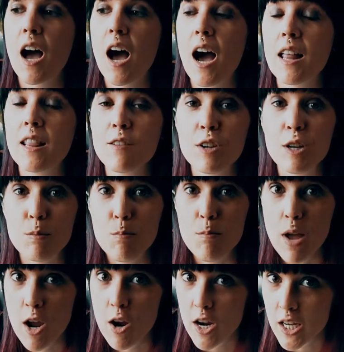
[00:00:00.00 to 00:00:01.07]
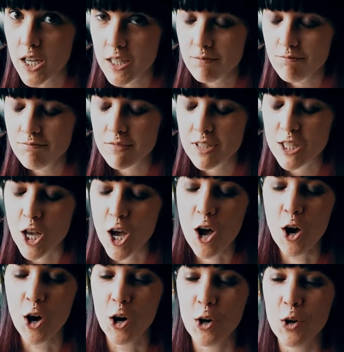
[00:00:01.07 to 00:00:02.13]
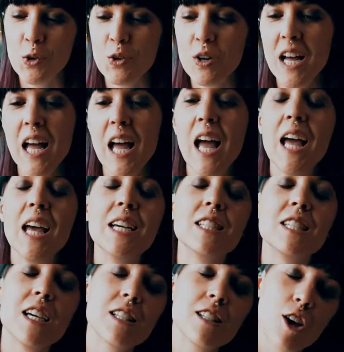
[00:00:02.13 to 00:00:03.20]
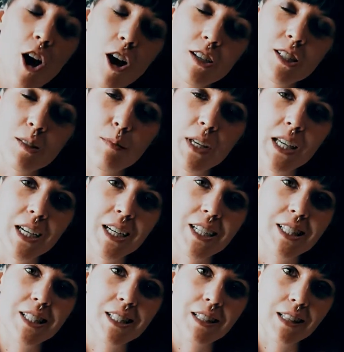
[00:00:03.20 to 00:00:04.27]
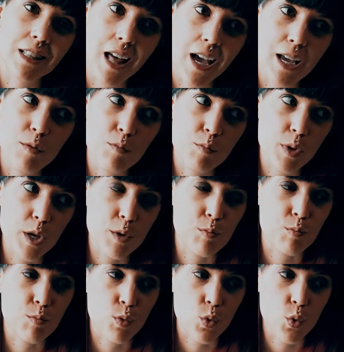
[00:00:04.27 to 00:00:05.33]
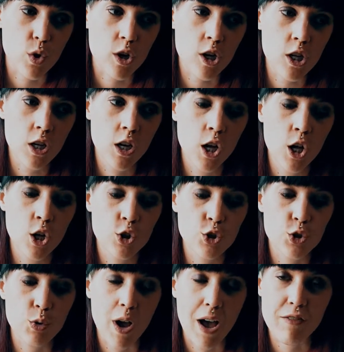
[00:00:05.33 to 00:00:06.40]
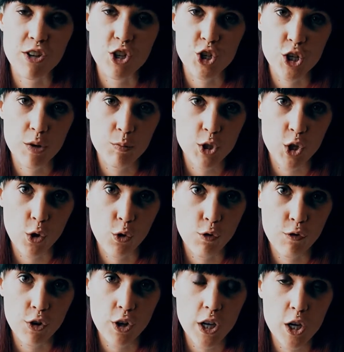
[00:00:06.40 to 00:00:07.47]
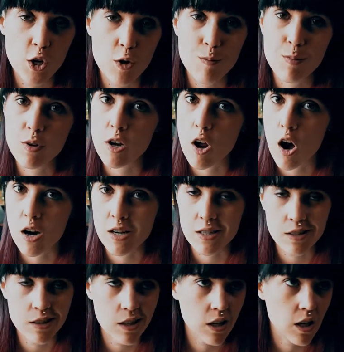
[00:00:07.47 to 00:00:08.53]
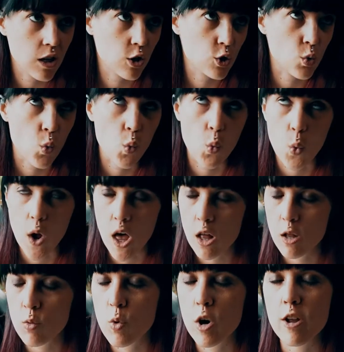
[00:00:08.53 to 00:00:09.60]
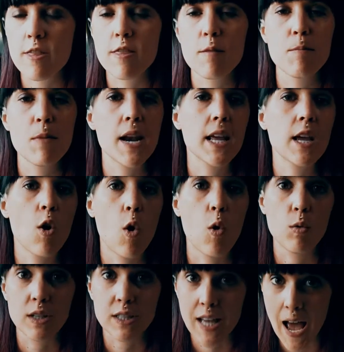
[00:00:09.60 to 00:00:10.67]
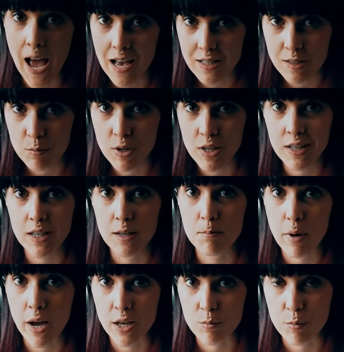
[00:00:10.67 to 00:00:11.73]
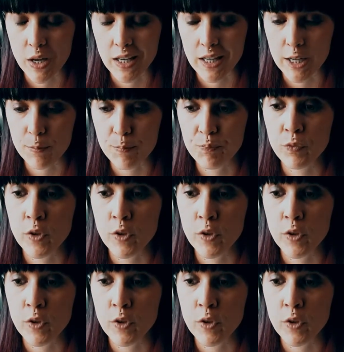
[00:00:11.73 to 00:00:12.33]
I live in America, so it does cost me a slight bit more to have it shipped over here, but honestly, it is well worth the money, always has been, in my opinion.